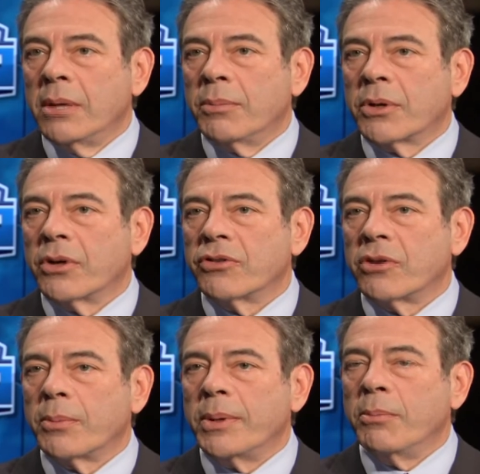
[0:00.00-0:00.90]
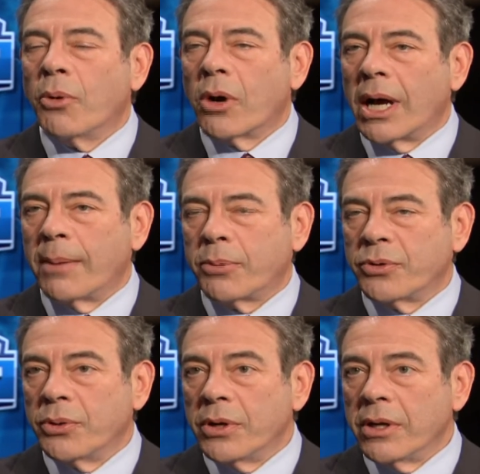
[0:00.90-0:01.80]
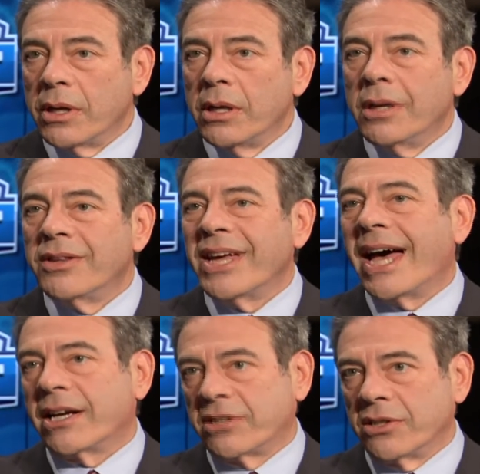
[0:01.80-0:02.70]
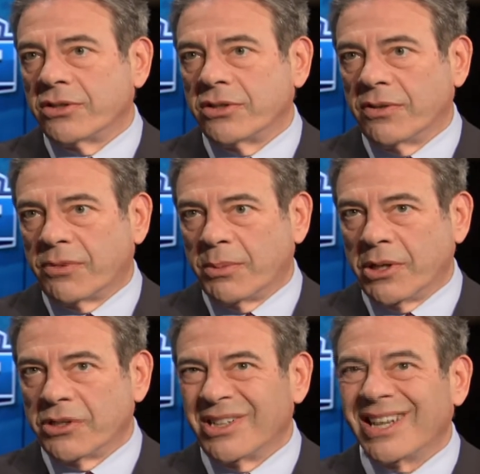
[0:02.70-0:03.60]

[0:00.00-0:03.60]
because there will be more opportunity to access this information.